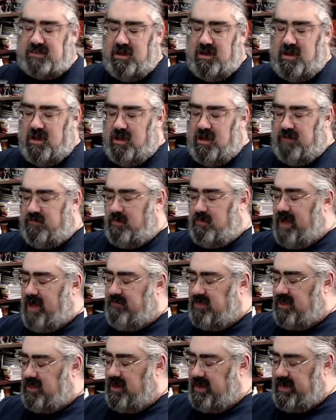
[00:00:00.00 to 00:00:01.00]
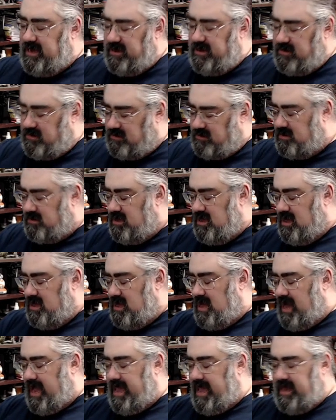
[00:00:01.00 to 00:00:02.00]
from Avalon Hill
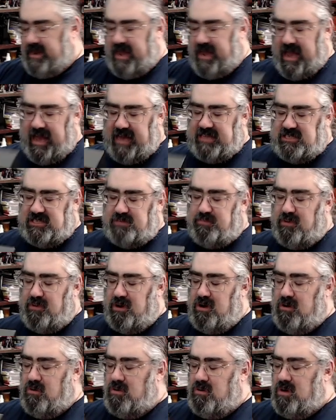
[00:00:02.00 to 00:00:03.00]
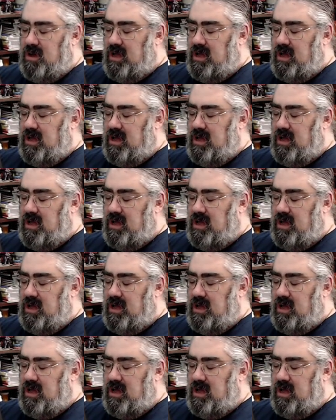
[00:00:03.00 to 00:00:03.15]
and Hasbro.